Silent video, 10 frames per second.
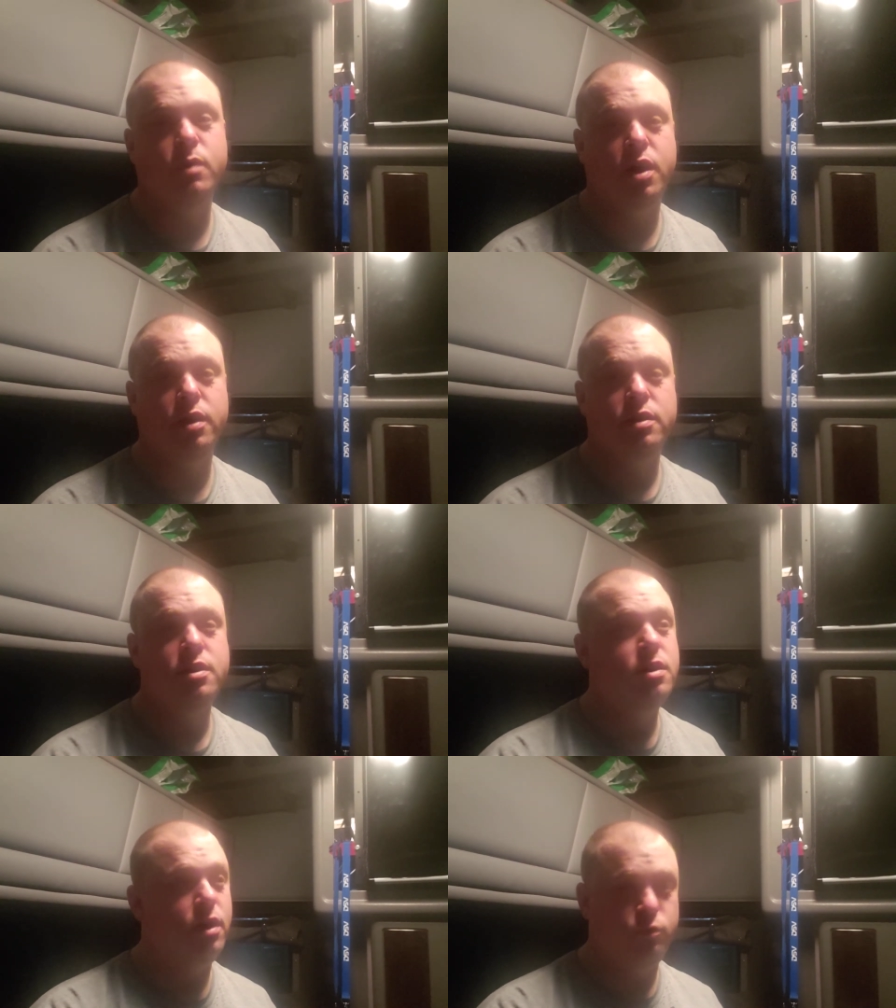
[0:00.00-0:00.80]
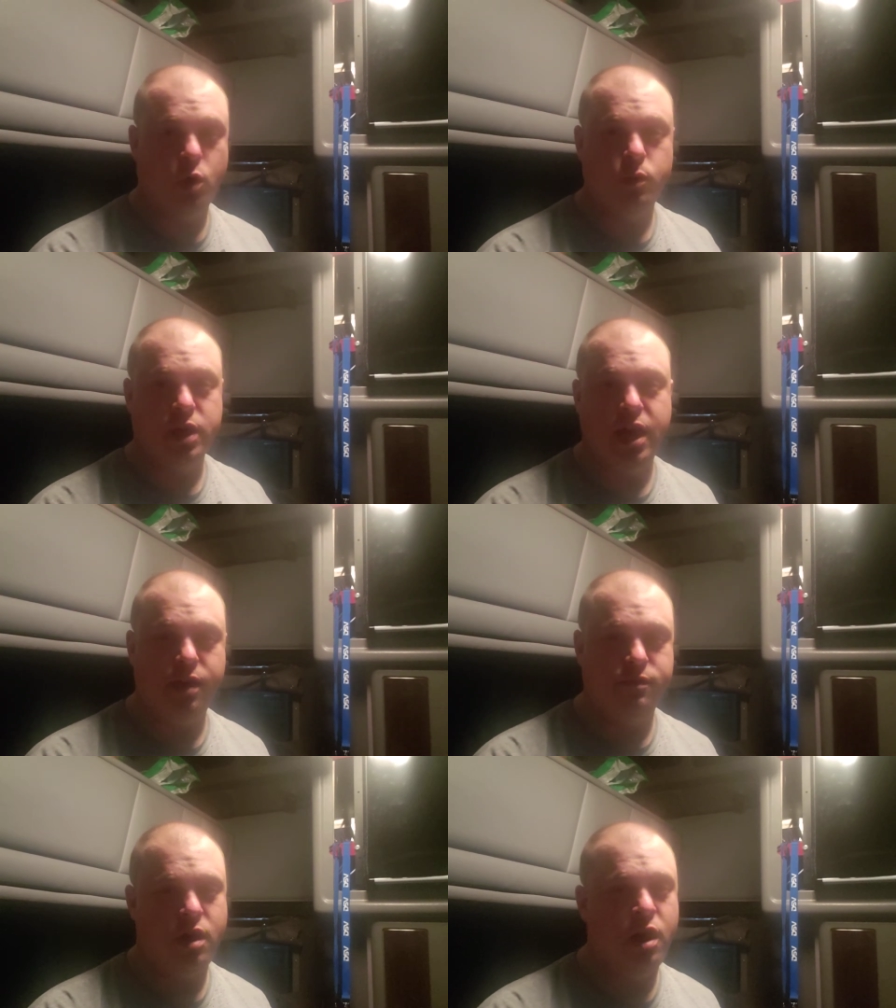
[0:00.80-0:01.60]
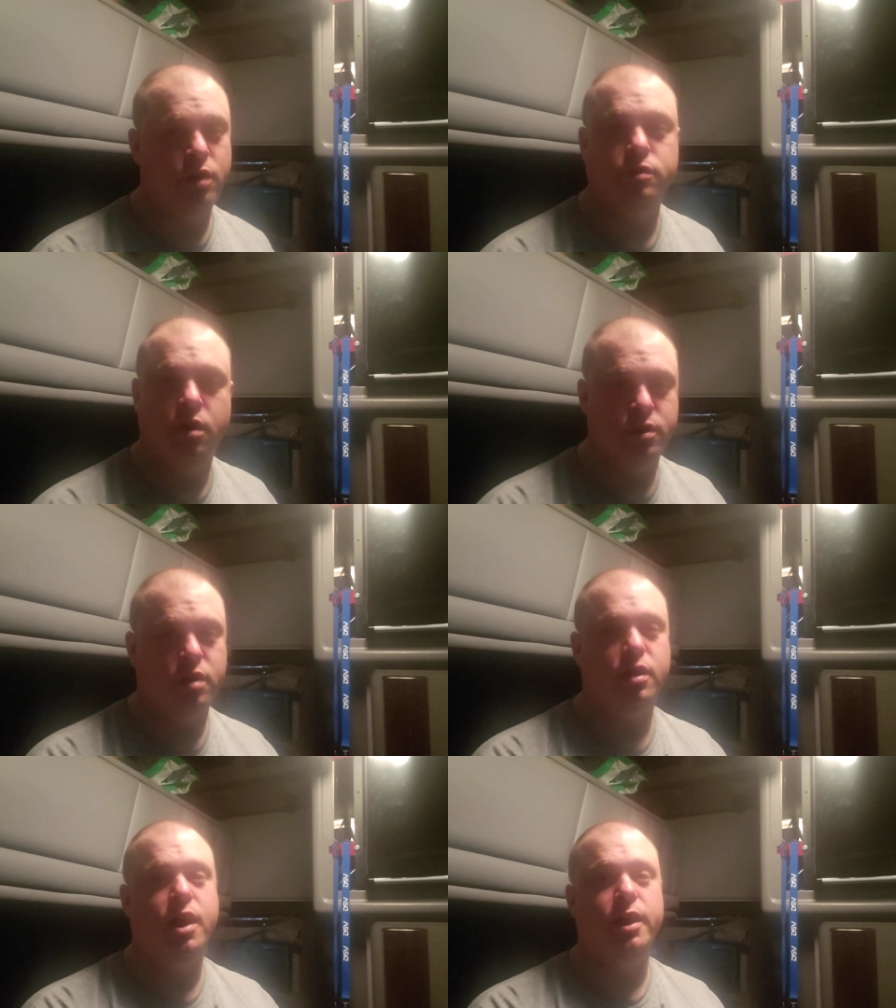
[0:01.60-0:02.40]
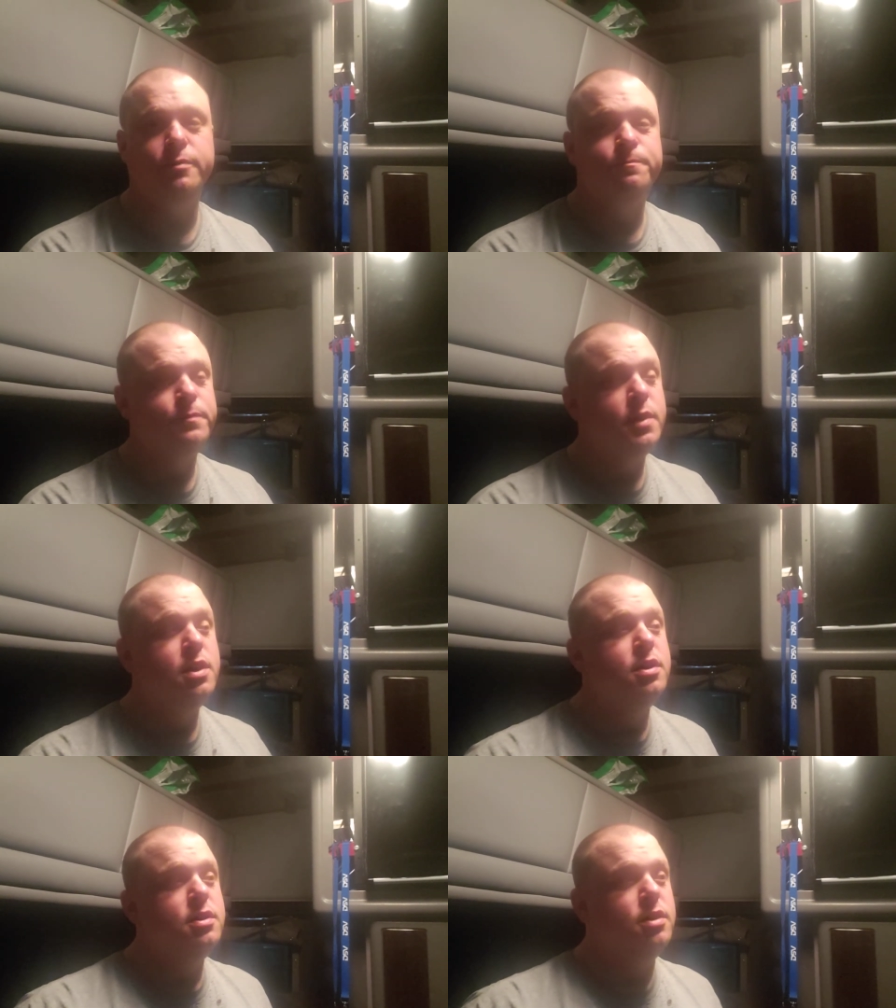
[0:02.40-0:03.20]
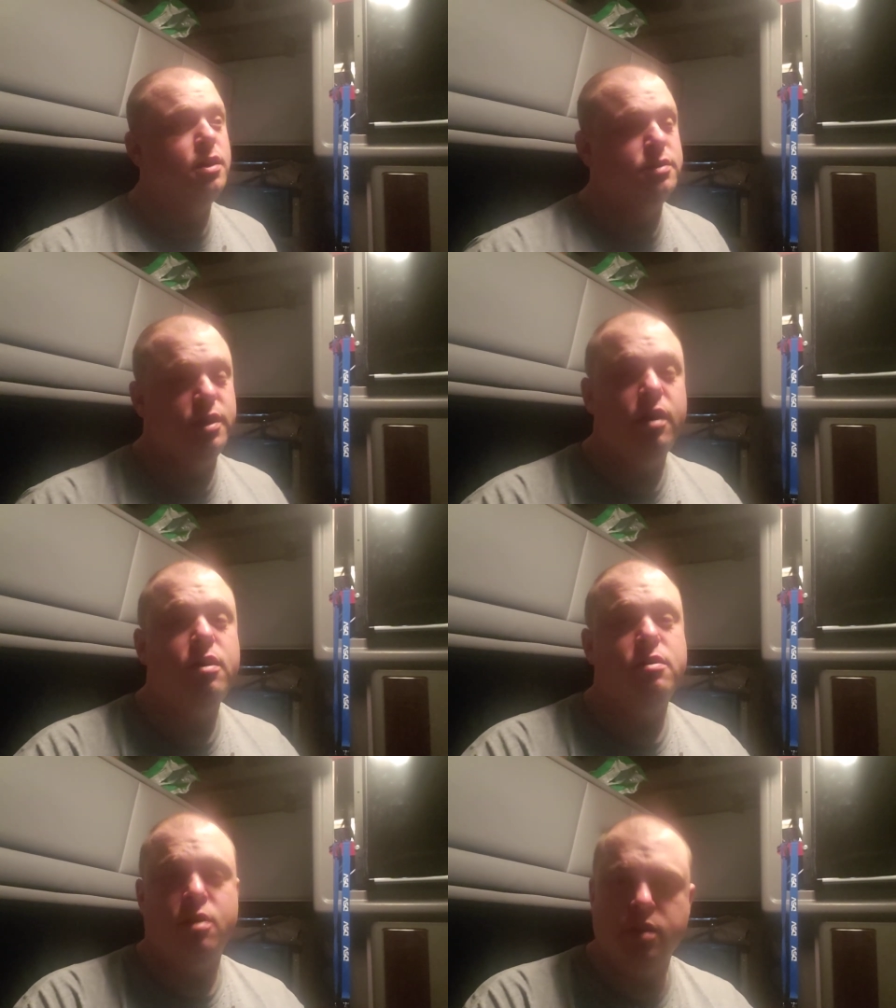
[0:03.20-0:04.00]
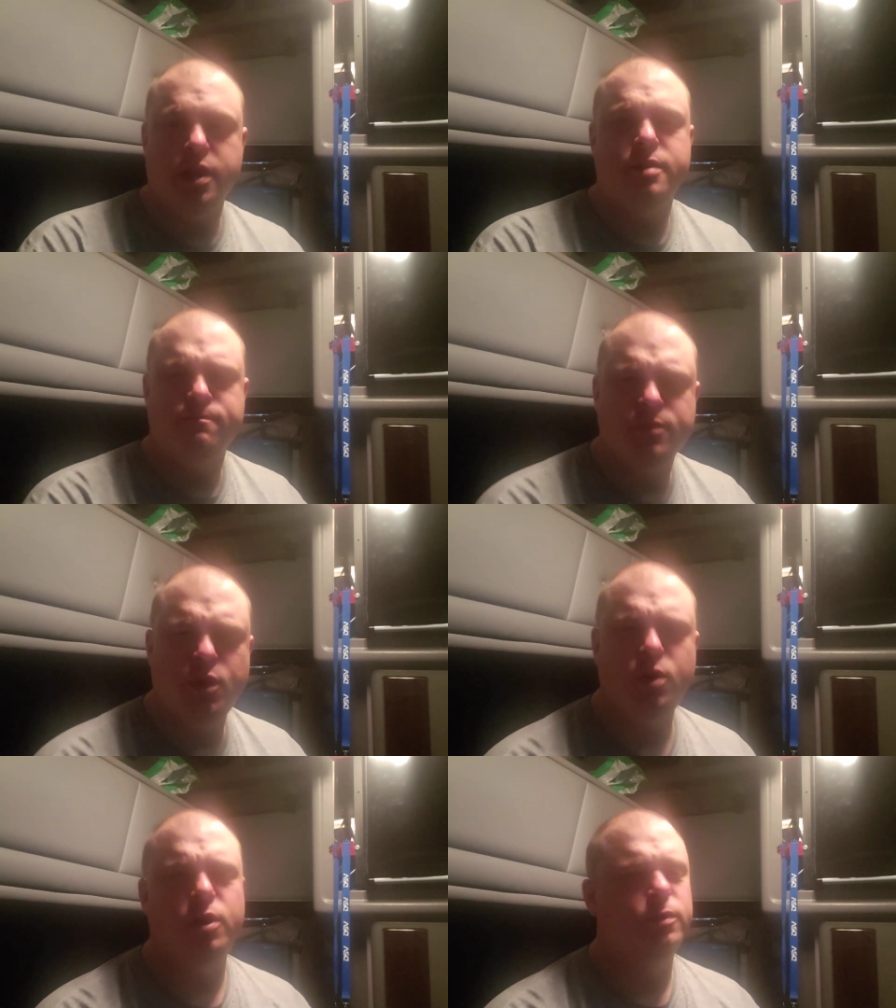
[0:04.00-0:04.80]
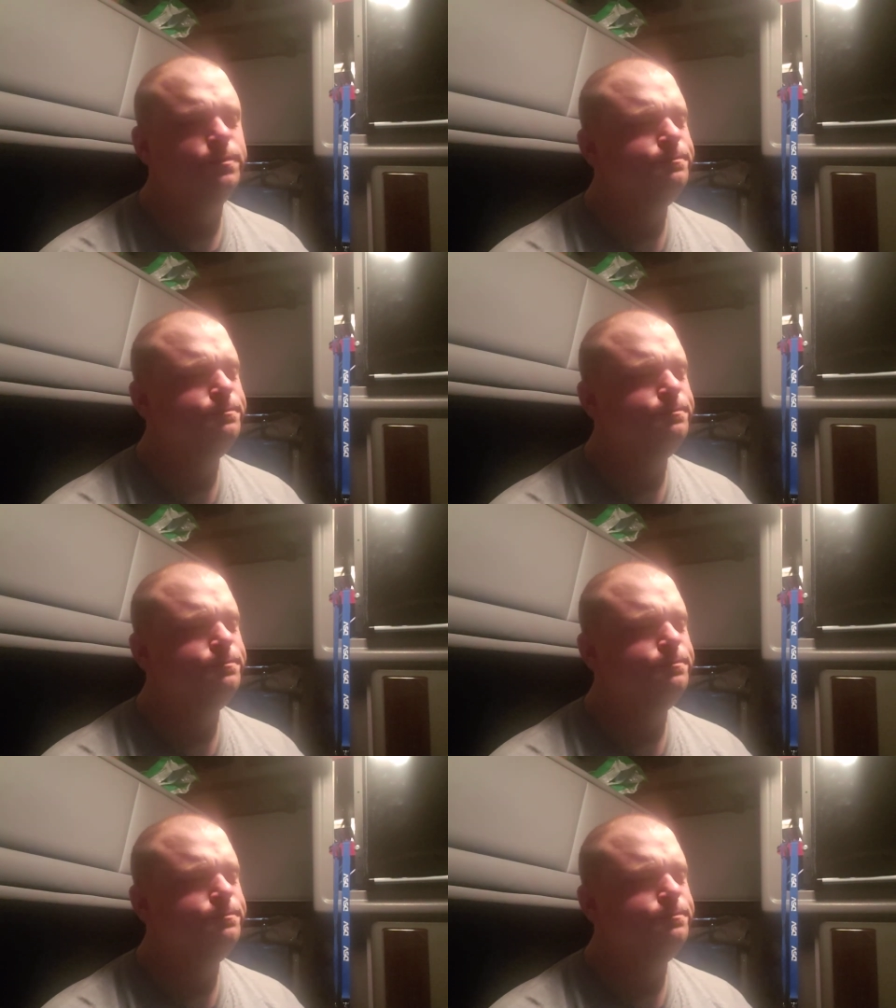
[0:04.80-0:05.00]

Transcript: want of what we have on, on our lot. I was like, oh, okay, cool.